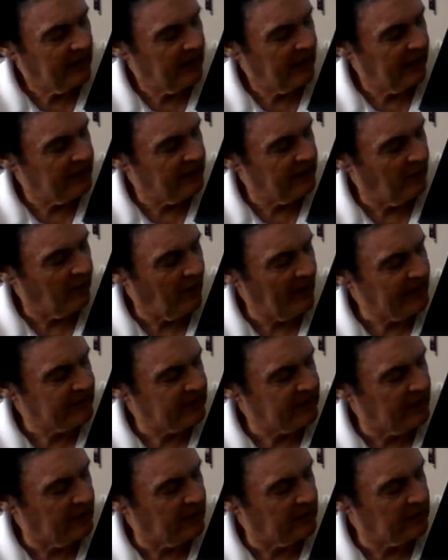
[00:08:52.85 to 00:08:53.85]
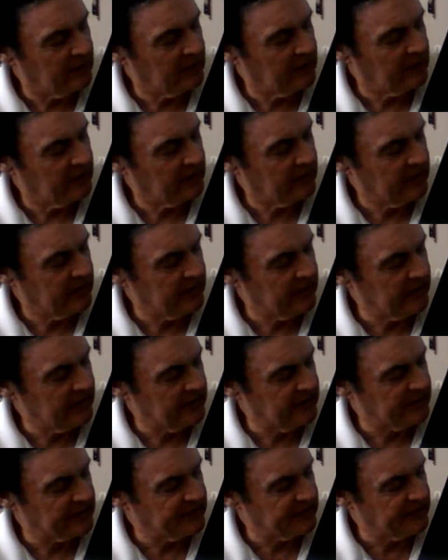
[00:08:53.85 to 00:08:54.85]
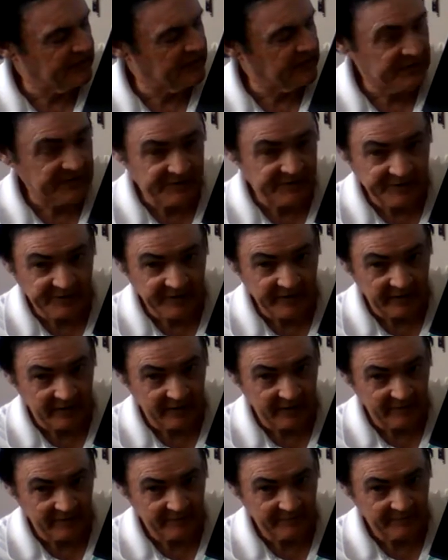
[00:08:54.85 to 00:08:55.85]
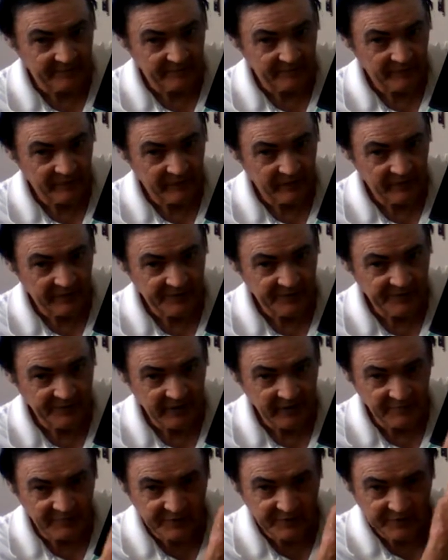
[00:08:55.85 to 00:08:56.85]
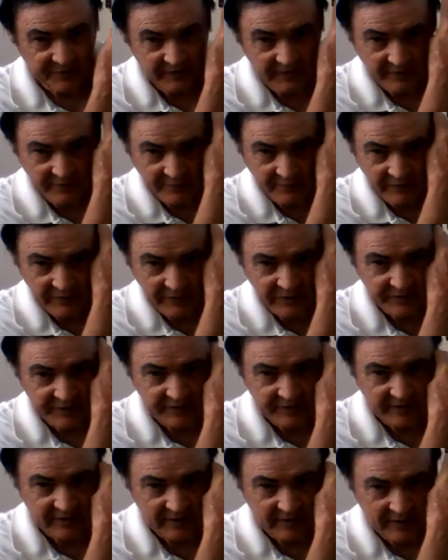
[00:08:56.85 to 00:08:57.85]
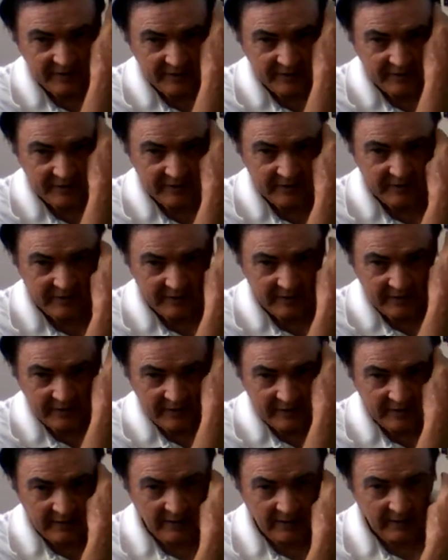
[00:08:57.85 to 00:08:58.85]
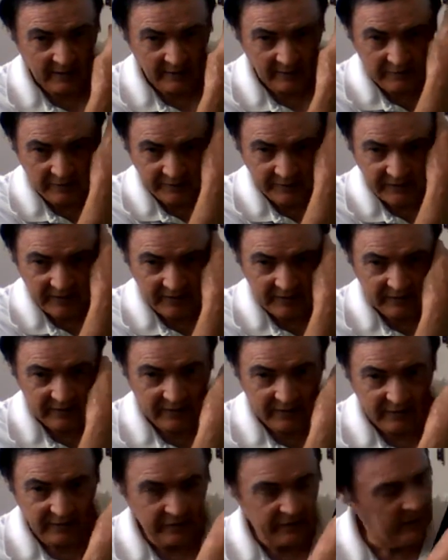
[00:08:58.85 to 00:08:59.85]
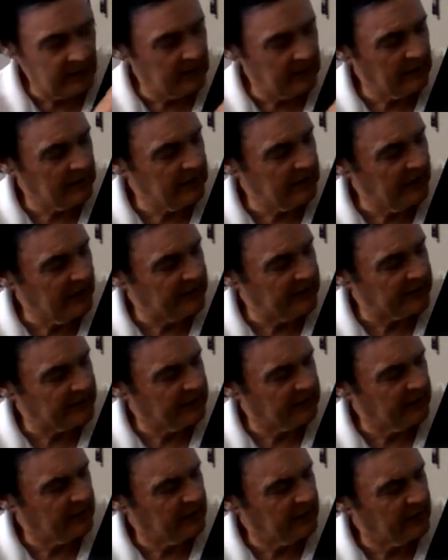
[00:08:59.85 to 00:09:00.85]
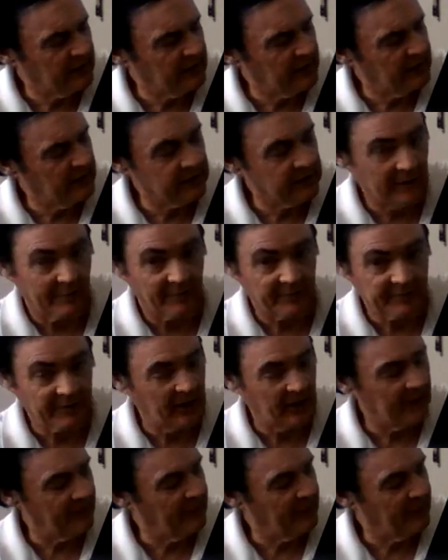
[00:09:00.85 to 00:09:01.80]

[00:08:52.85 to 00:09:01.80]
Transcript: And the white note is C, same C that we just uh, looked at in the last double stop.